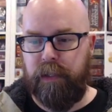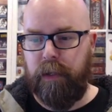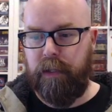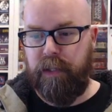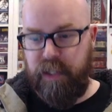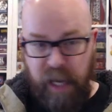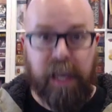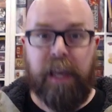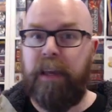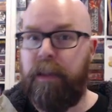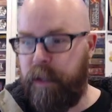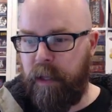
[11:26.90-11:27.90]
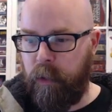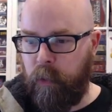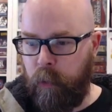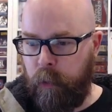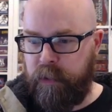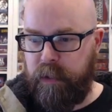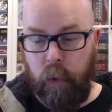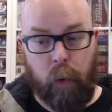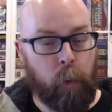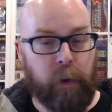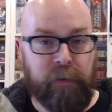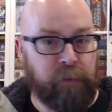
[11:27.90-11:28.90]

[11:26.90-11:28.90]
say the alert or even the